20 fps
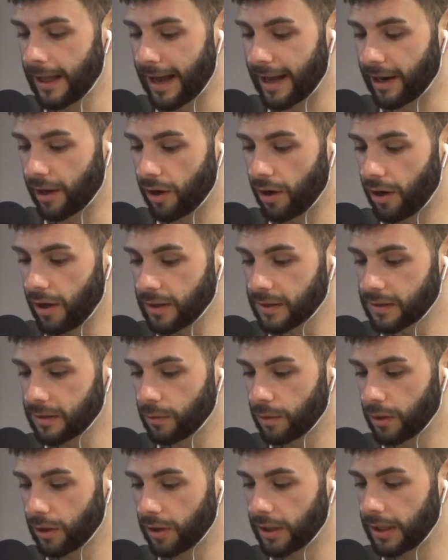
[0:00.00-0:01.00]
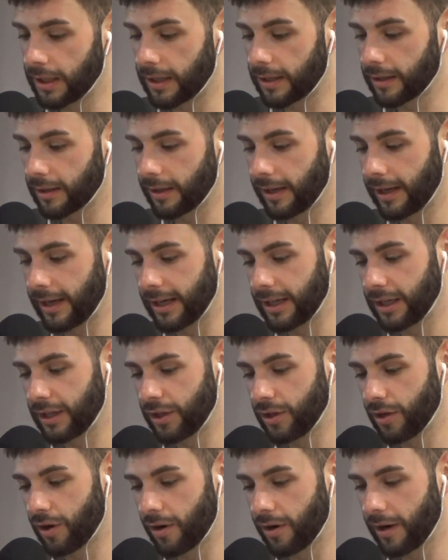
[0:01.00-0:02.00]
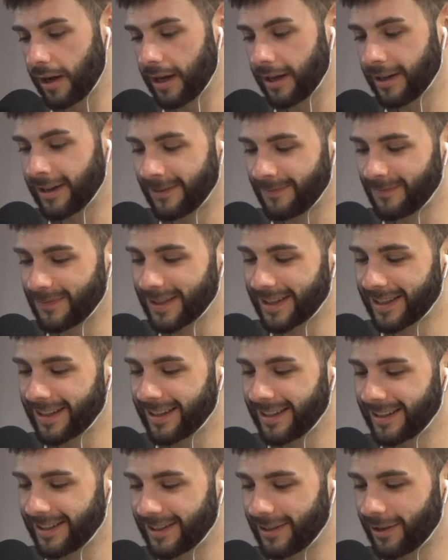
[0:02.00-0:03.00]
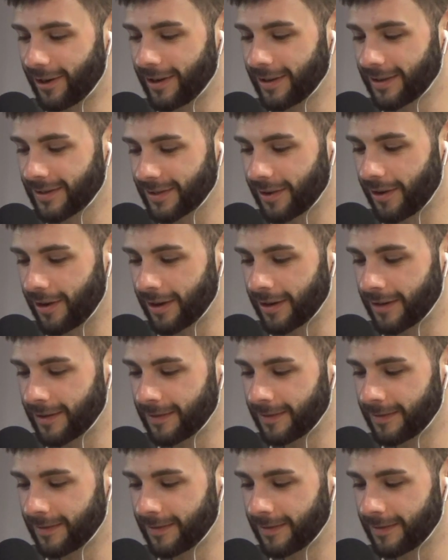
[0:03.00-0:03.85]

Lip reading: And I also like Yadong Song.